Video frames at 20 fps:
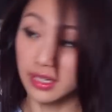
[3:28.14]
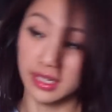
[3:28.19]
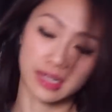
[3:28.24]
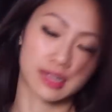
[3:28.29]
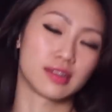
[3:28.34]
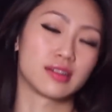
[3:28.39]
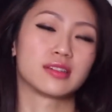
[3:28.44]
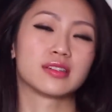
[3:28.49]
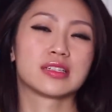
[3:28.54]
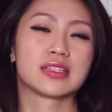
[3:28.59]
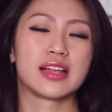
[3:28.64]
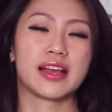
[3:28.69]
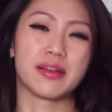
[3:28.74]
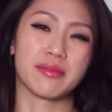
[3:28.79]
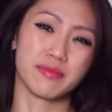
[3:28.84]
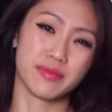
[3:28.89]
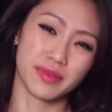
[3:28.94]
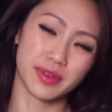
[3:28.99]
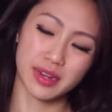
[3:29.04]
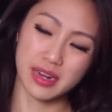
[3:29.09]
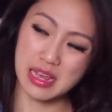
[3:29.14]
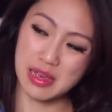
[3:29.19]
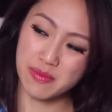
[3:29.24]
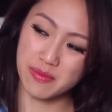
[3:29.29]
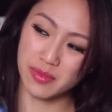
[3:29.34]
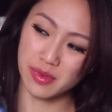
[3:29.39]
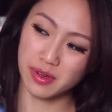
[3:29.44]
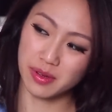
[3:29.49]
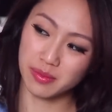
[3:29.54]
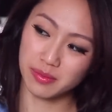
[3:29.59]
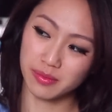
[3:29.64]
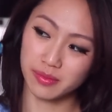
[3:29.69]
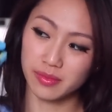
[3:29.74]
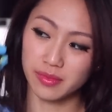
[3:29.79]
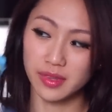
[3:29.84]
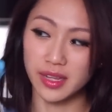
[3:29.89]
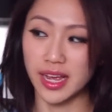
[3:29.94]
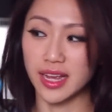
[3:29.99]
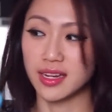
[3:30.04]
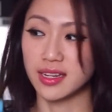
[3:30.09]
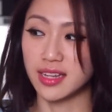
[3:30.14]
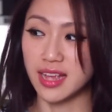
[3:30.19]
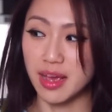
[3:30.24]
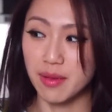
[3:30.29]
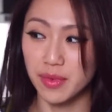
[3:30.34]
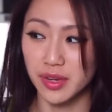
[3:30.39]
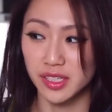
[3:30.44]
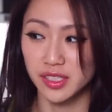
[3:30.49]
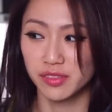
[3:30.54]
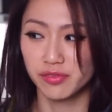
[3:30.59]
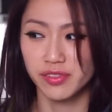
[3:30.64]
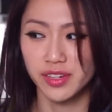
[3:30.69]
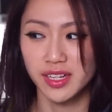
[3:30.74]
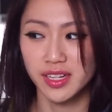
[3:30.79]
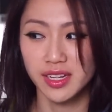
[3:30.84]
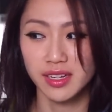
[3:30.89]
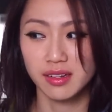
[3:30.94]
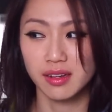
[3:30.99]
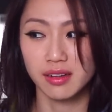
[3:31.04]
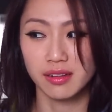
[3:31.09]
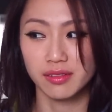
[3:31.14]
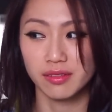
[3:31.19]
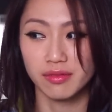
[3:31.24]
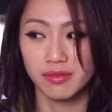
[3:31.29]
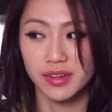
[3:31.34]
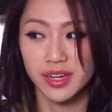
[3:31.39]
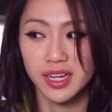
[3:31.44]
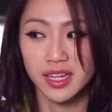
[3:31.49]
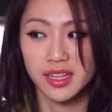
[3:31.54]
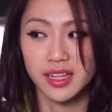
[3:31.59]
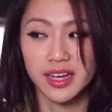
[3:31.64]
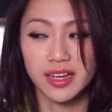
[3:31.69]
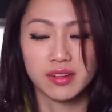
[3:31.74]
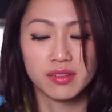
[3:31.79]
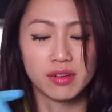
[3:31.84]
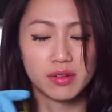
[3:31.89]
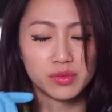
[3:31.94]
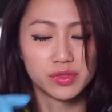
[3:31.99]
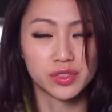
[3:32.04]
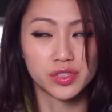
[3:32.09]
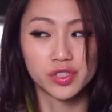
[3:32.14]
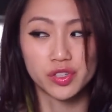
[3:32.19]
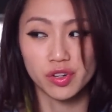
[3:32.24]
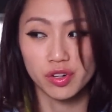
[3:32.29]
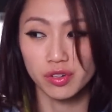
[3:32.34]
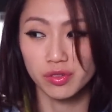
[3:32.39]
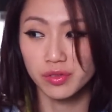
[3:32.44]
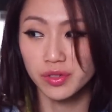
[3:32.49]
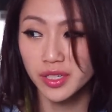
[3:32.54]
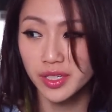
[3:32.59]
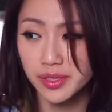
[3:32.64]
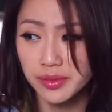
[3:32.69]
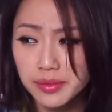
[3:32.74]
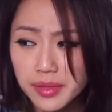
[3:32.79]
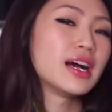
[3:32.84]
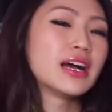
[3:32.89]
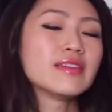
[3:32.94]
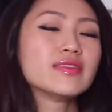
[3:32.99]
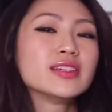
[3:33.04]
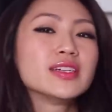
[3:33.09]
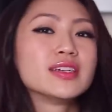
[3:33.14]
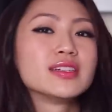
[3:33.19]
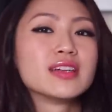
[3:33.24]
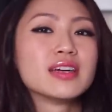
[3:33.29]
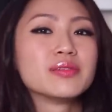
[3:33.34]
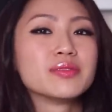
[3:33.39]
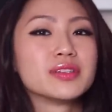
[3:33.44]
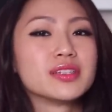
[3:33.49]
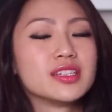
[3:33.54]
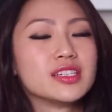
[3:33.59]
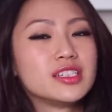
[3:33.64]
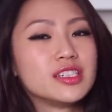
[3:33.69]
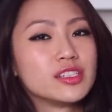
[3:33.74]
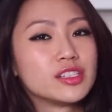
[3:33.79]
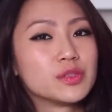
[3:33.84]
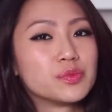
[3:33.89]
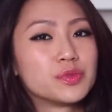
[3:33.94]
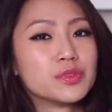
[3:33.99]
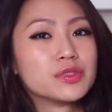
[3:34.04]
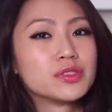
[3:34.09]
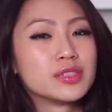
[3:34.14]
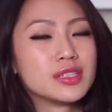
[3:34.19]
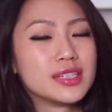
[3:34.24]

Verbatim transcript: it caused like minimum like damage, really not the way like normal chalk would. After you're done with this, you're supposed